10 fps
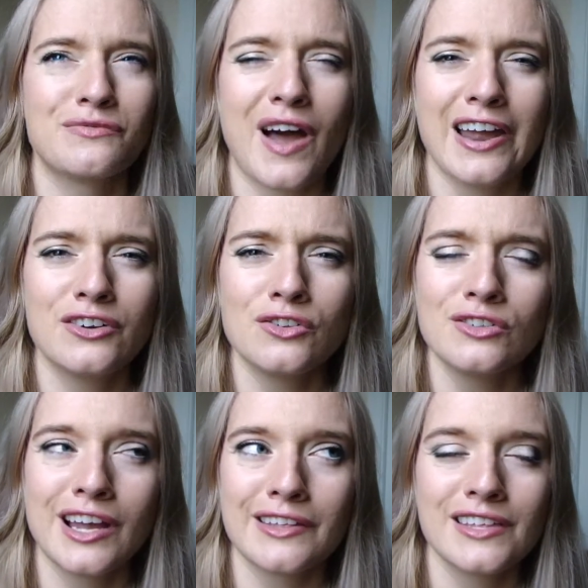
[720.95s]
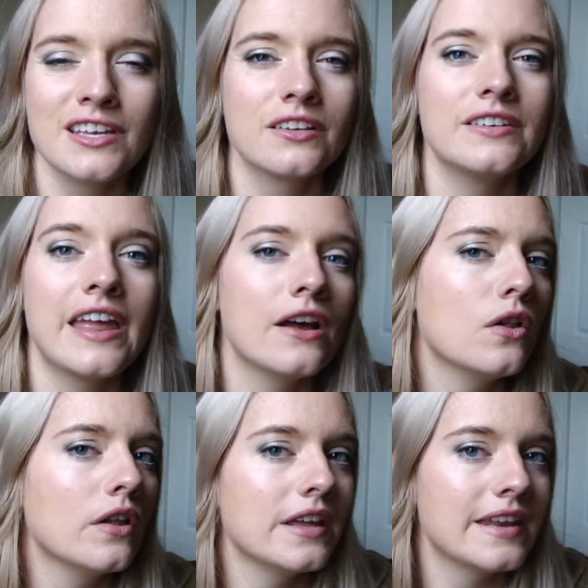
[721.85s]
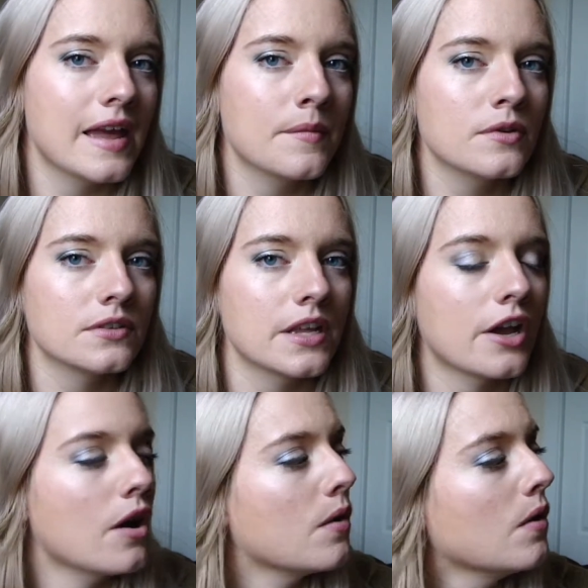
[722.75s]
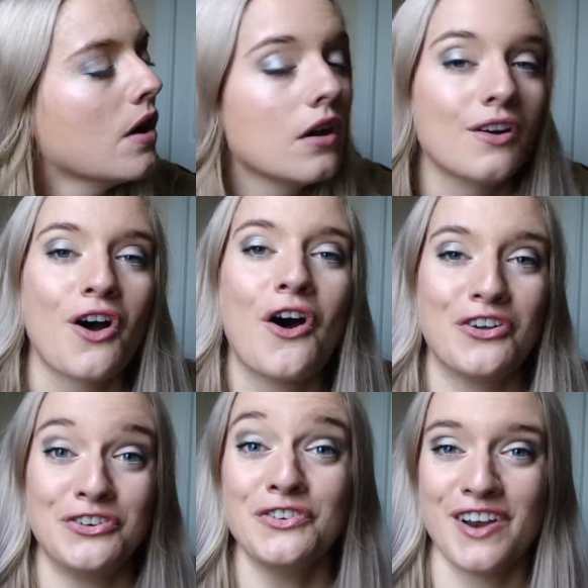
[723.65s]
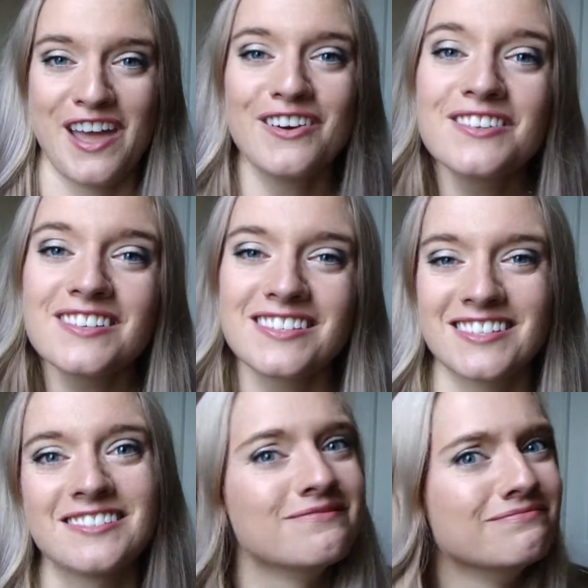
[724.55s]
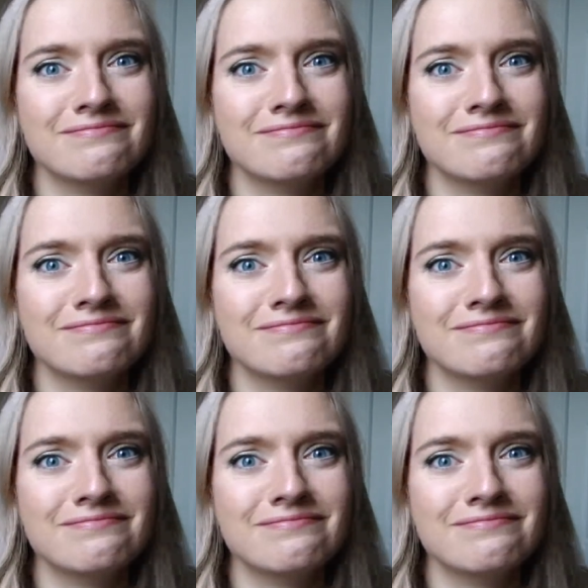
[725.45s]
vinyl, I think, nail enamels that go on your nails.